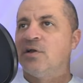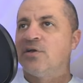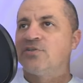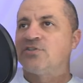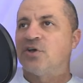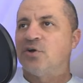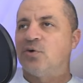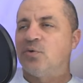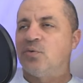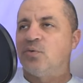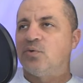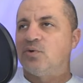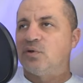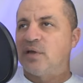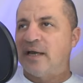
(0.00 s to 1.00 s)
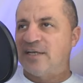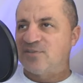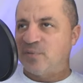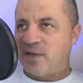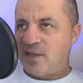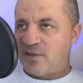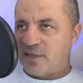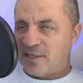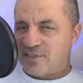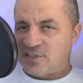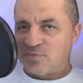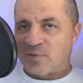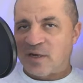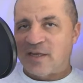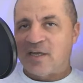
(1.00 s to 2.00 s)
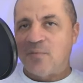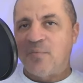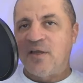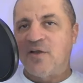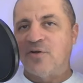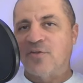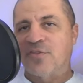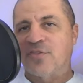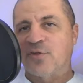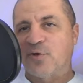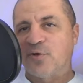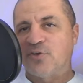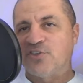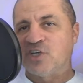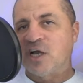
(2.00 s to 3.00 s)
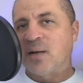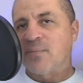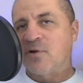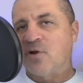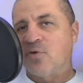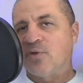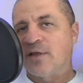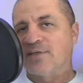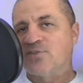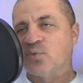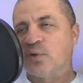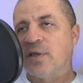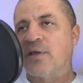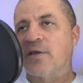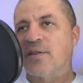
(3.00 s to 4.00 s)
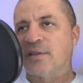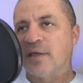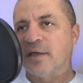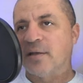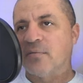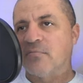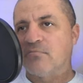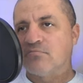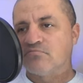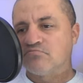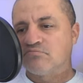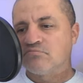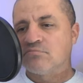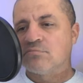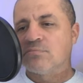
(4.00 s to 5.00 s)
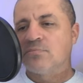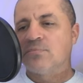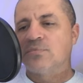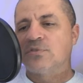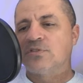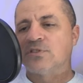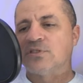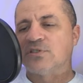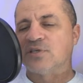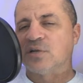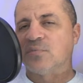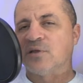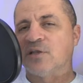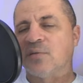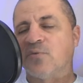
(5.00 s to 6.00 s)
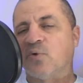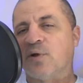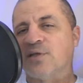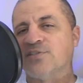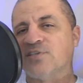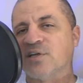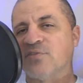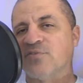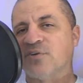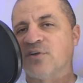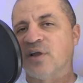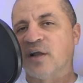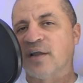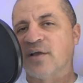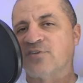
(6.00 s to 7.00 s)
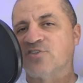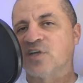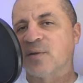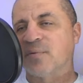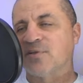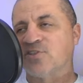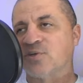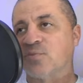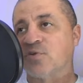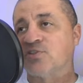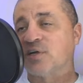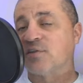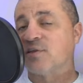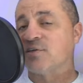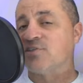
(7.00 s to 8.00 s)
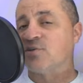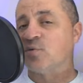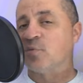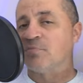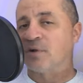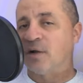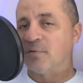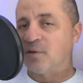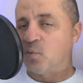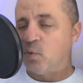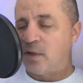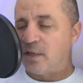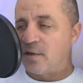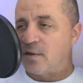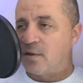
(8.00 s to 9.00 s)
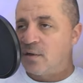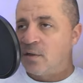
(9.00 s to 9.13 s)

so Ash by Elegance is probably going to be her third job girl next week, and then she's going to be a number one contender for the Knockouts Championship, which I think she will probably win